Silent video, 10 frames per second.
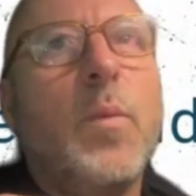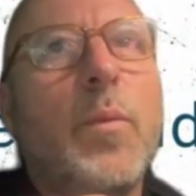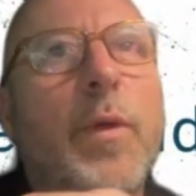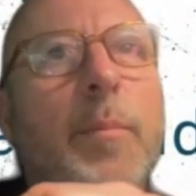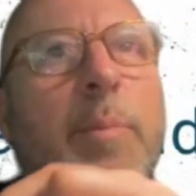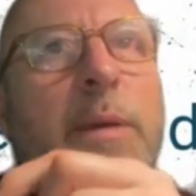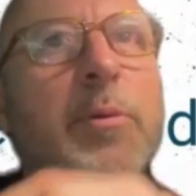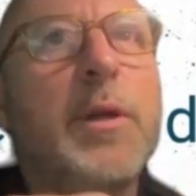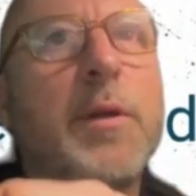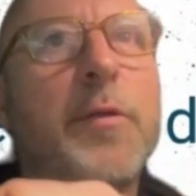that
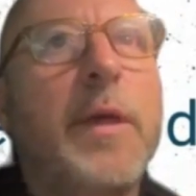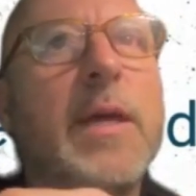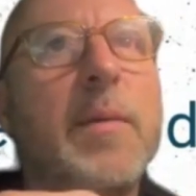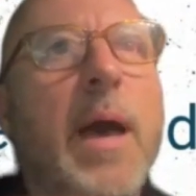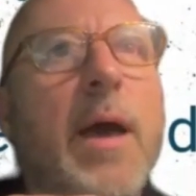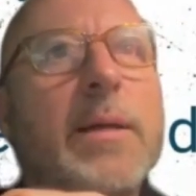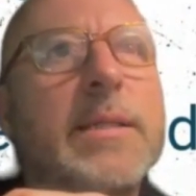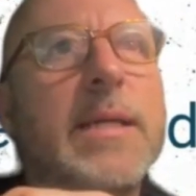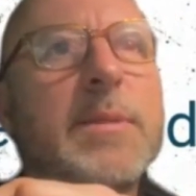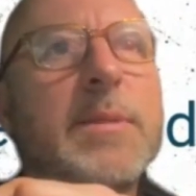people can think about in
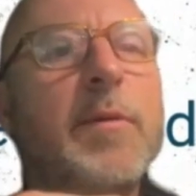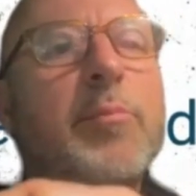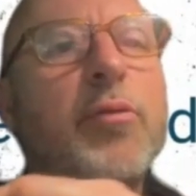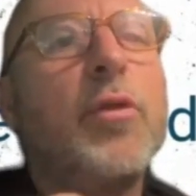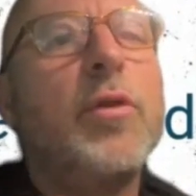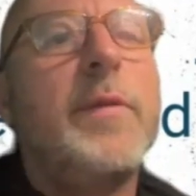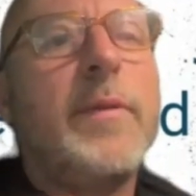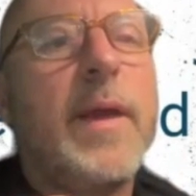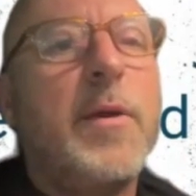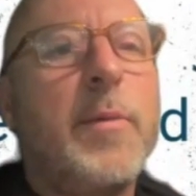terms of
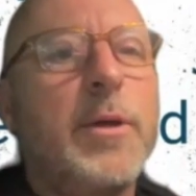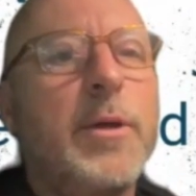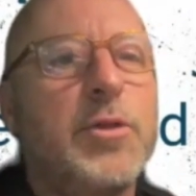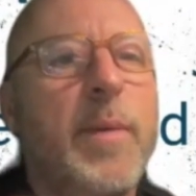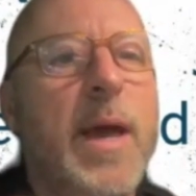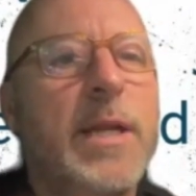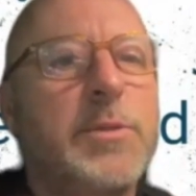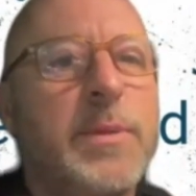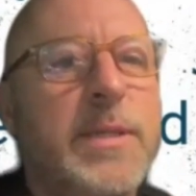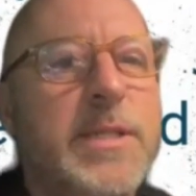improving their emotional
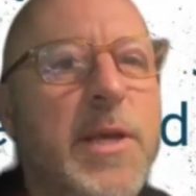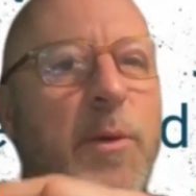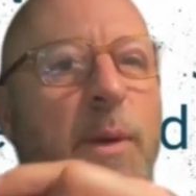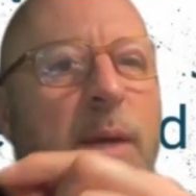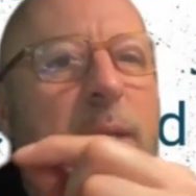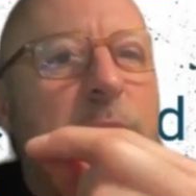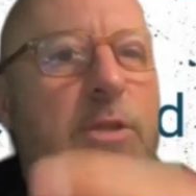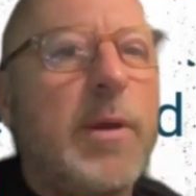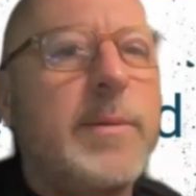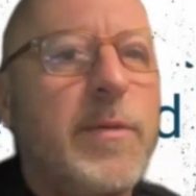management? So
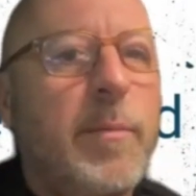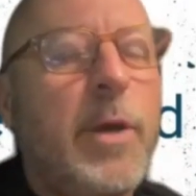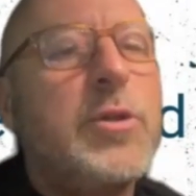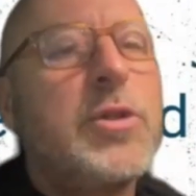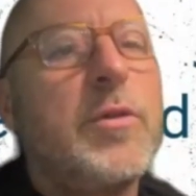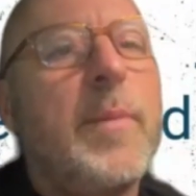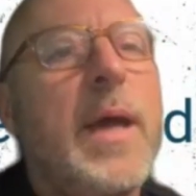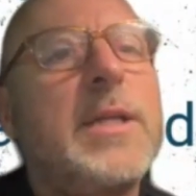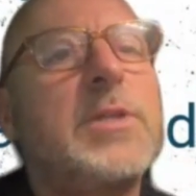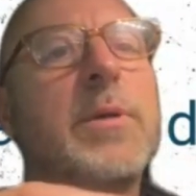disruptive emotional
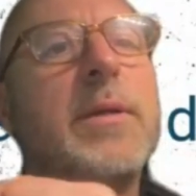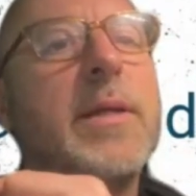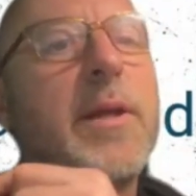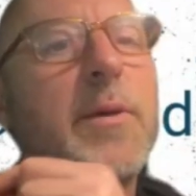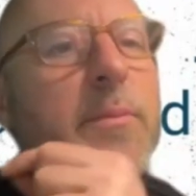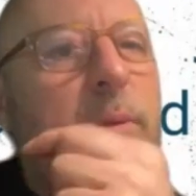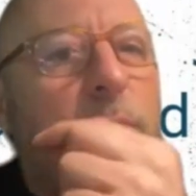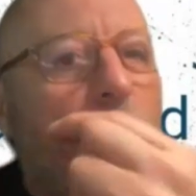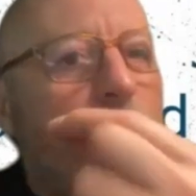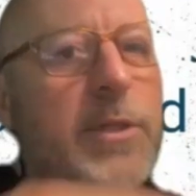management,
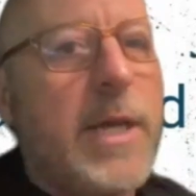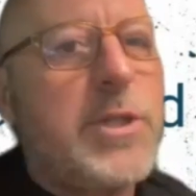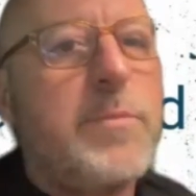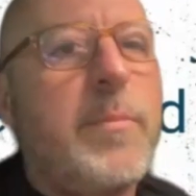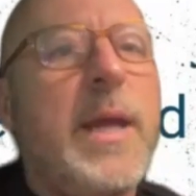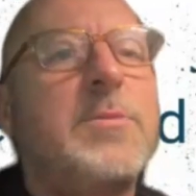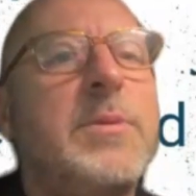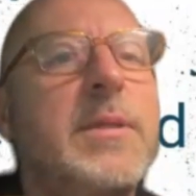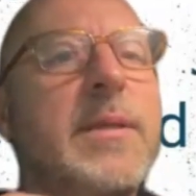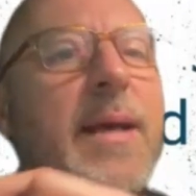confrontation
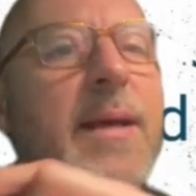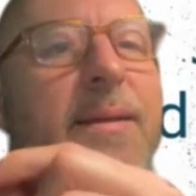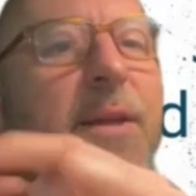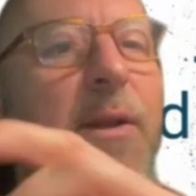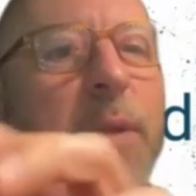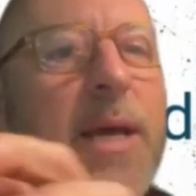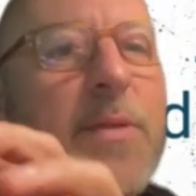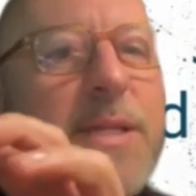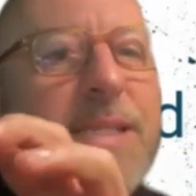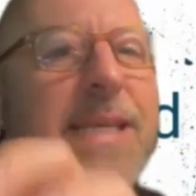management, the
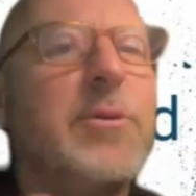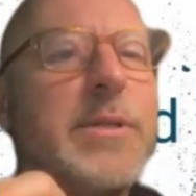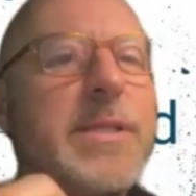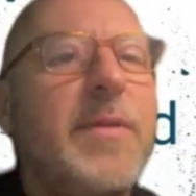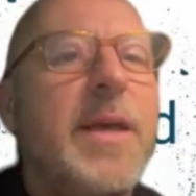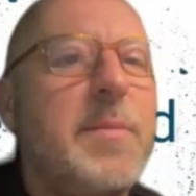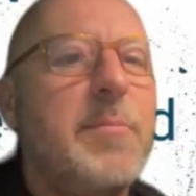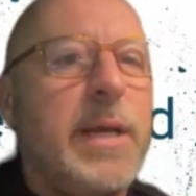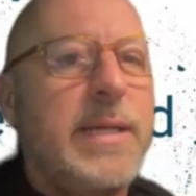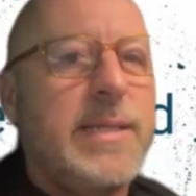skills that they can
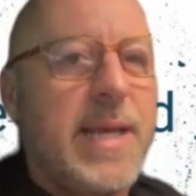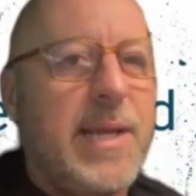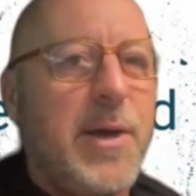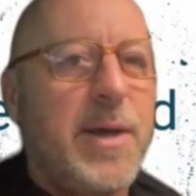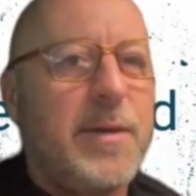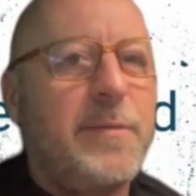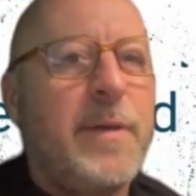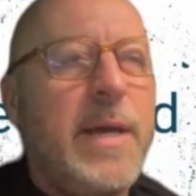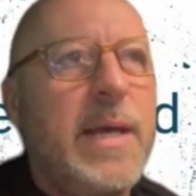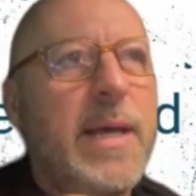bring into their life
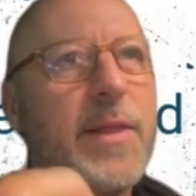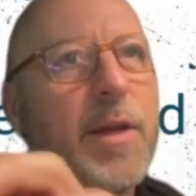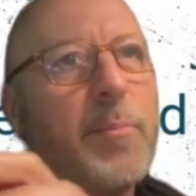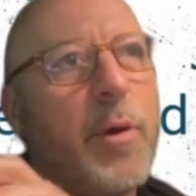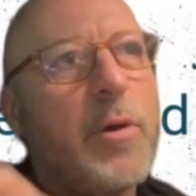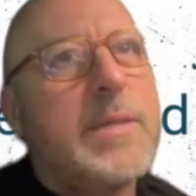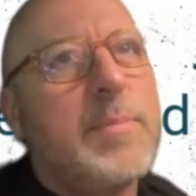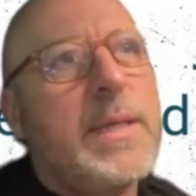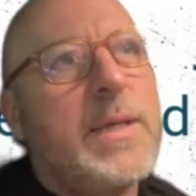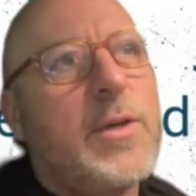that are
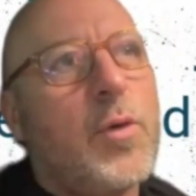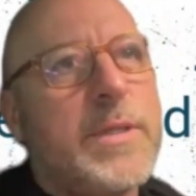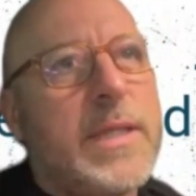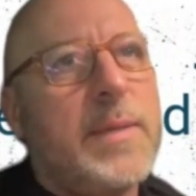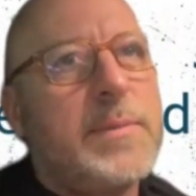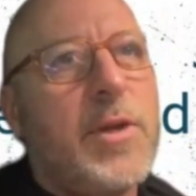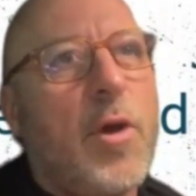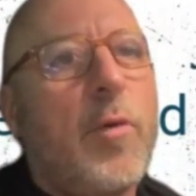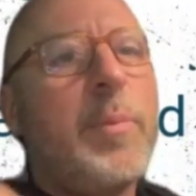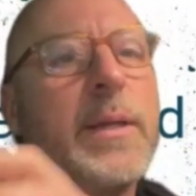possibly causing them to
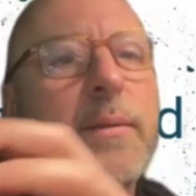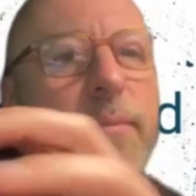not be